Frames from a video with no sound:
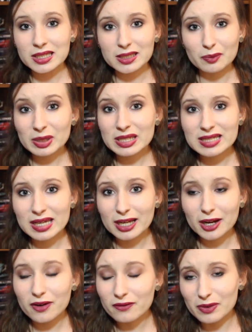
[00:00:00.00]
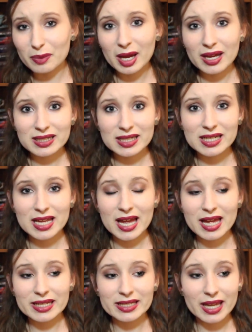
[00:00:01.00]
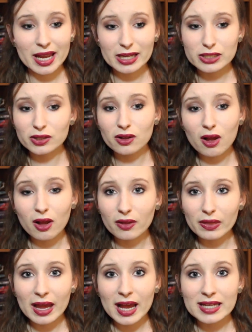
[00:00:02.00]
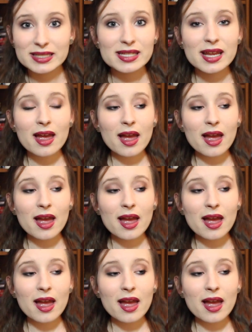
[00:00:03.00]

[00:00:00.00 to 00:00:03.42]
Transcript: completely take care of the body and handle all that,